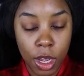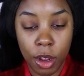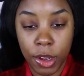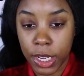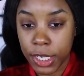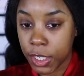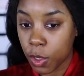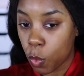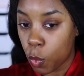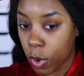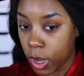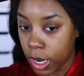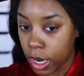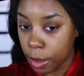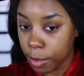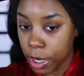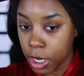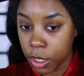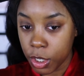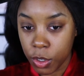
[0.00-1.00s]
okay, so what
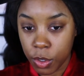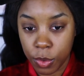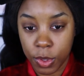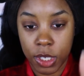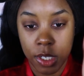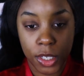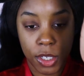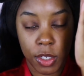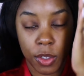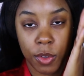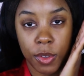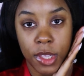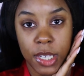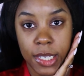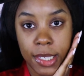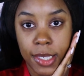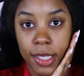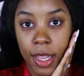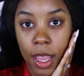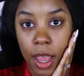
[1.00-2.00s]
I'm gonna do is do
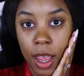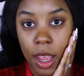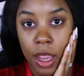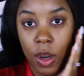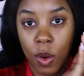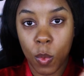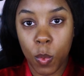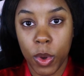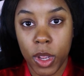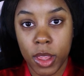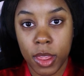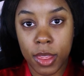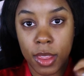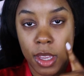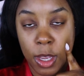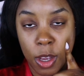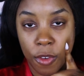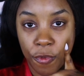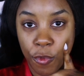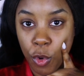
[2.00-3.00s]
this side with
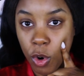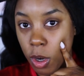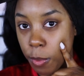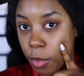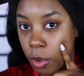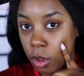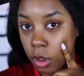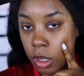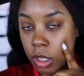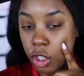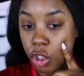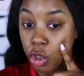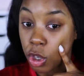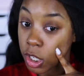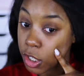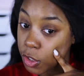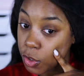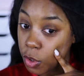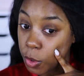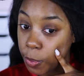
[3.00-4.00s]
the affordable
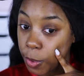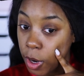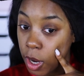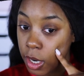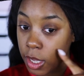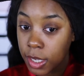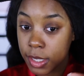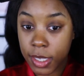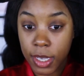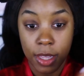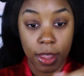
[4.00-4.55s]
drugstore products,